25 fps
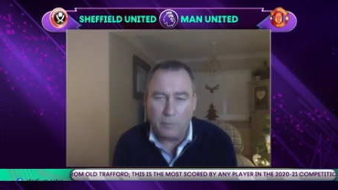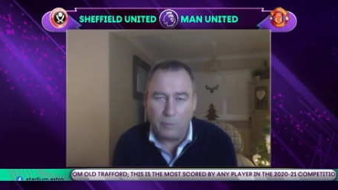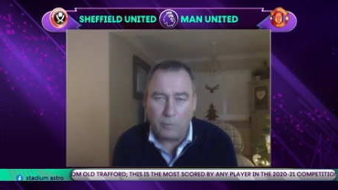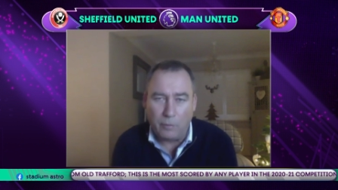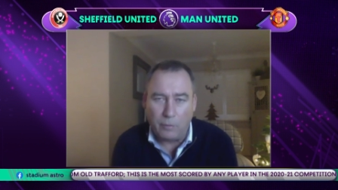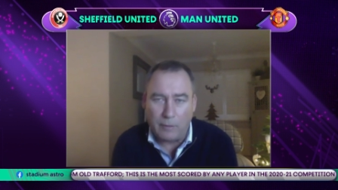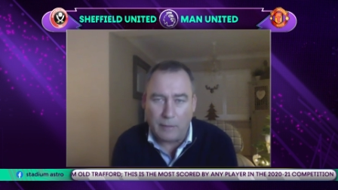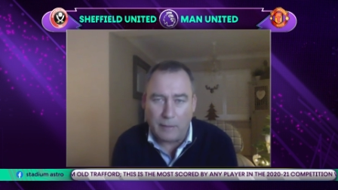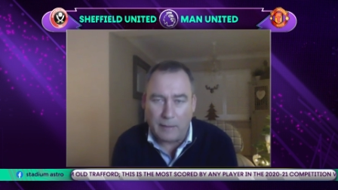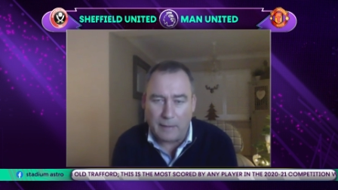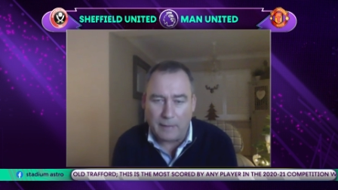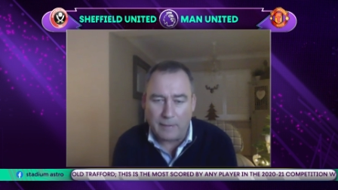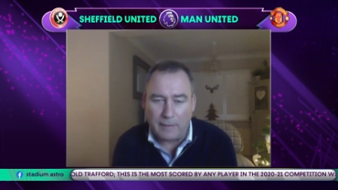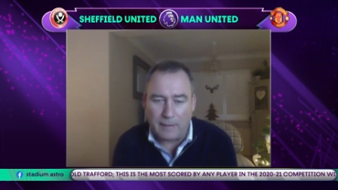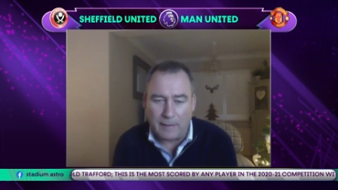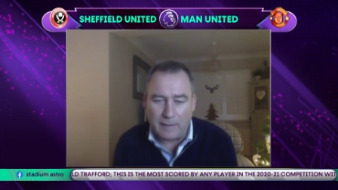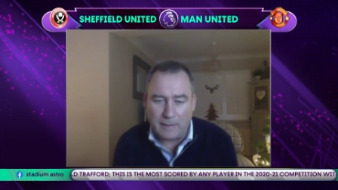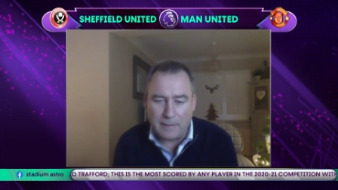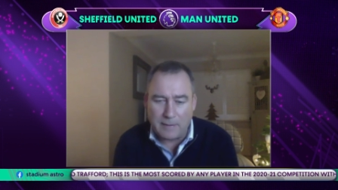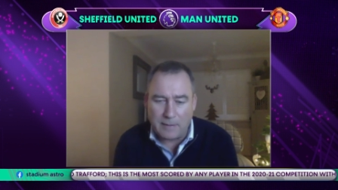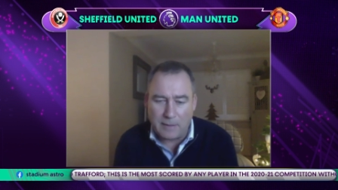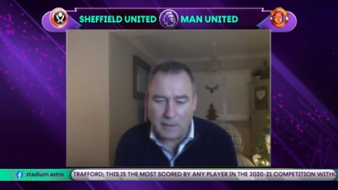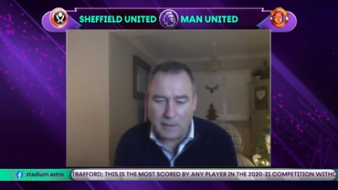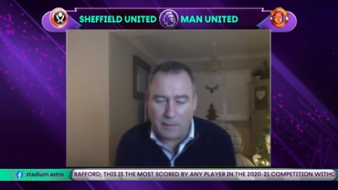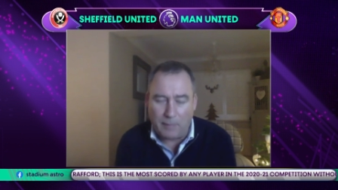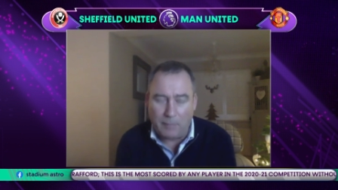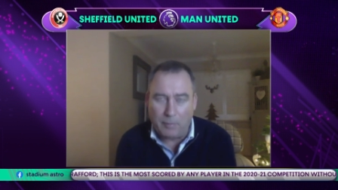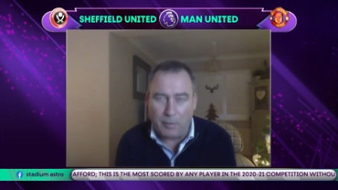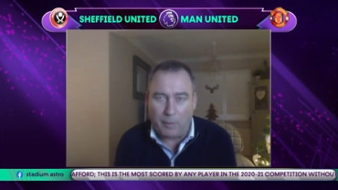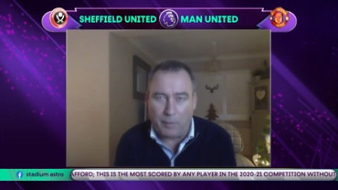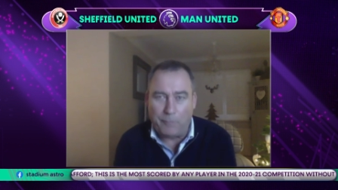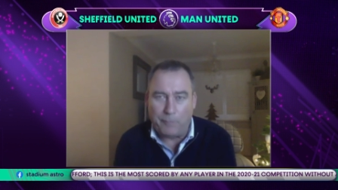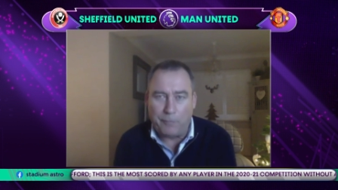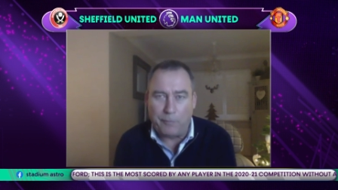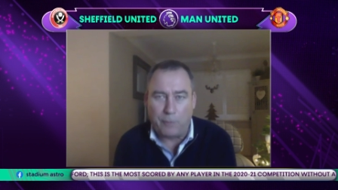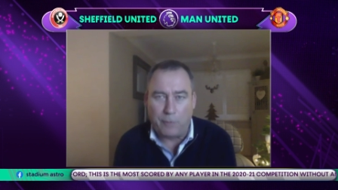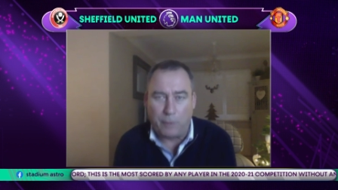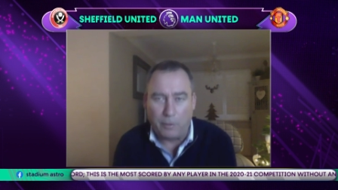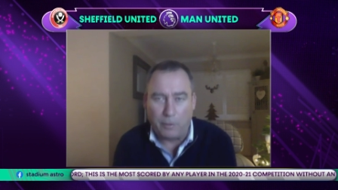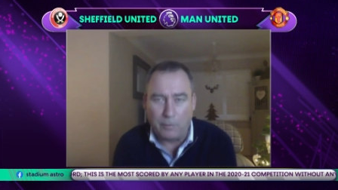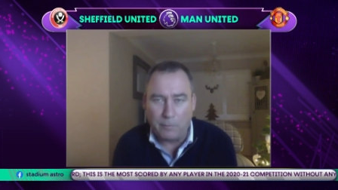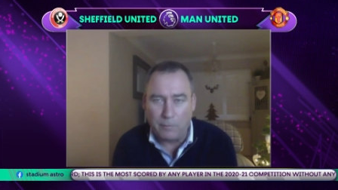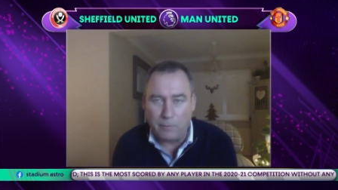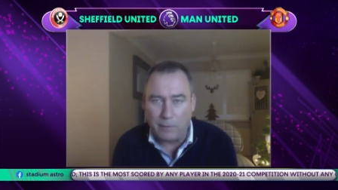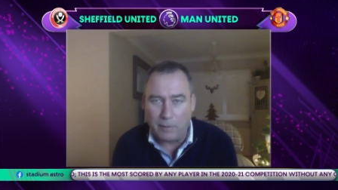to get that team up front.